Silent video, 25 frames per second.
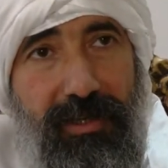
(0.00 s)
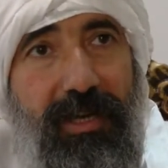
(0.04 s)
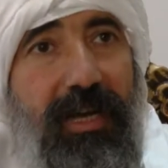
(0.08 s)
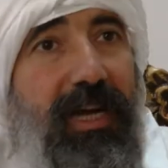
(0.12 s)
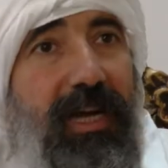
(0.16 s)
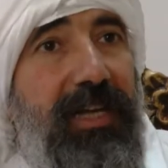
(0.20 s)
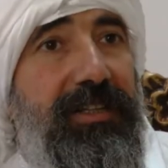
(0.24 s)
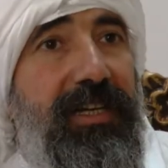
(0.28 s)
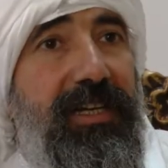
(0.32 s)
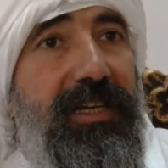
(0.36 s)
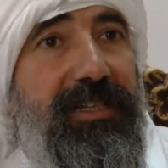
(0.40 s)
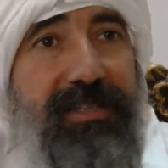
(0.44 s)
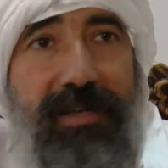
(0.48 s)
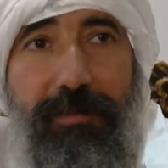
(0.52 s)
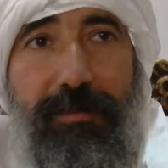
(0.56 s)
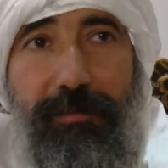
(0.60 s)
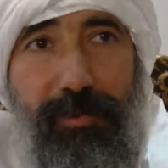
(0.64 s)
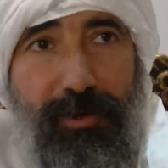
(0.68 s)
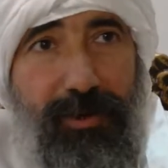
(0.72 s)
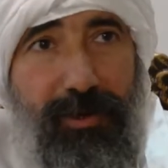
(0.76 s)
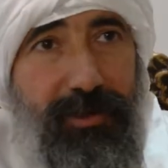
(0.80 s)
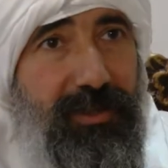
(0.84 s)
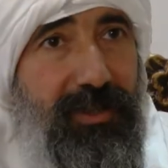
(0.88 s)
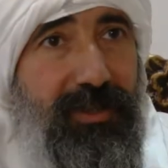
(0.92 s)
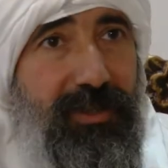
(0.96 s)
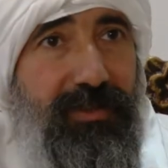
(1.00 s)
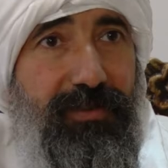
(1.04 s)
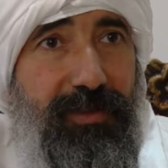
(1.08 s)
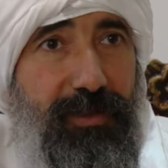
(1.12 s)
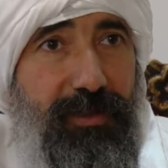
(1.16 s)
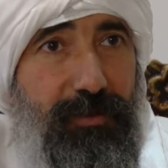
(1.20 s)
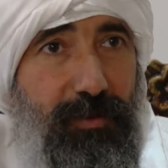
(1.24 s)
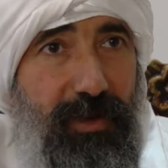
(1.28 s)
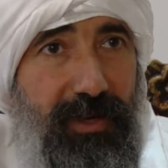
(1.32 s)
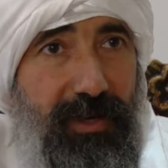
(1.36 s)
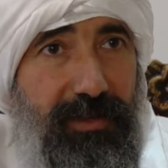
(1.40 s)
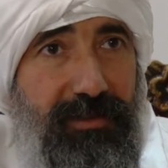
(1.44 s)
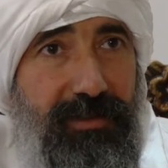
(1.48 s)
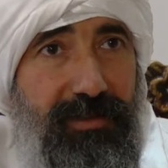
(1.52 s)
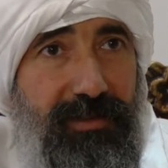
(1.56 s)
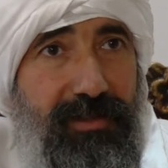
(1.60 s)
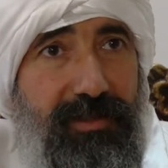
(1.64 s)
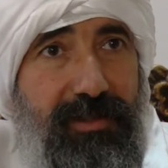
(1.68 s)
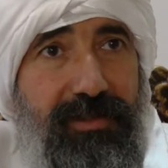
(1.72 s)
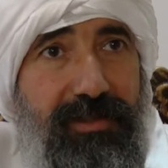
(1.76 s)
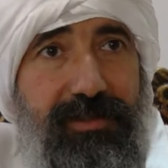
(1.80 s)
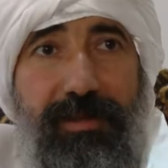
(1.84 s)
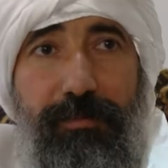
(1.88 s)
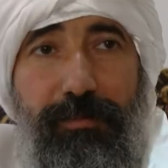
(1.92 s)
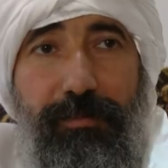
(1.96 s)
and I support everyone,
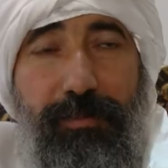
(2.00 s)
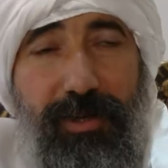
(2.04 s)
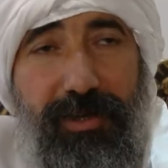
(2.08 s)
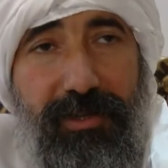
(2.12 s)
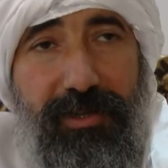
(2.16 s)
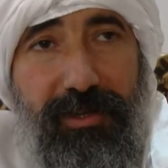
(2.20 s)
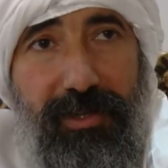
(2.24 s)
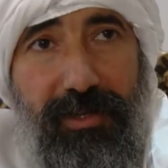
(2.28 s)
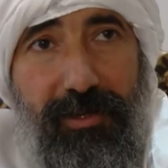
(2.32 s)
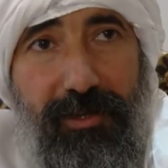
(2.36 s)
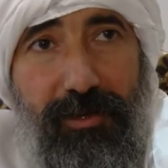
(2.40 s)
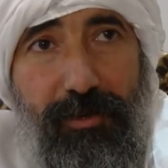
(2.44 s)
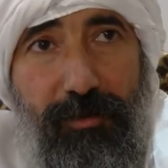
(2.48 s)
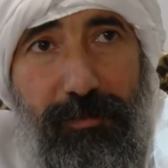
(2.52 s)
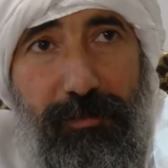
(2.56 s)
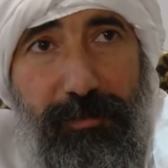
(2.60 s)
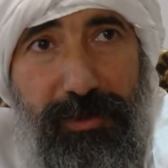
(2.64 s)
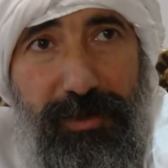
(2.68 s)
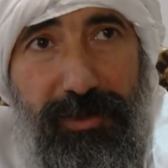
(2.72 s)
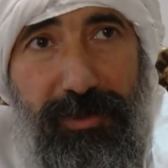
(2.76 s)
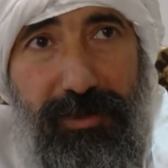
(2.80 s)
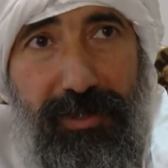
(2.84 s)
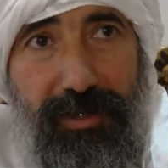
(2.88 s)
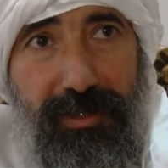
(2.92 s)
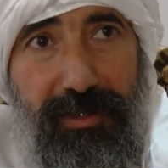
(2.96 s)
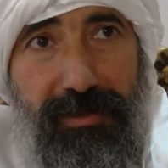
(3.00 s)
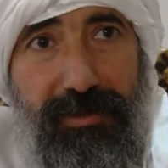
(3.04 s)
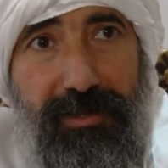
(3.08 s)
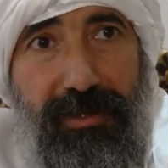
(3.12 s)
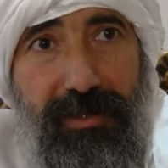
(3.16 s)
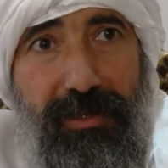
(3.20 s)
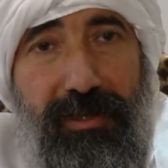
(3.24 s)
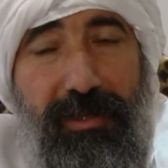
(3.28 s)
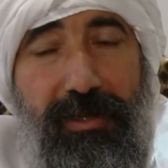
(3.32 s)
support their opinion,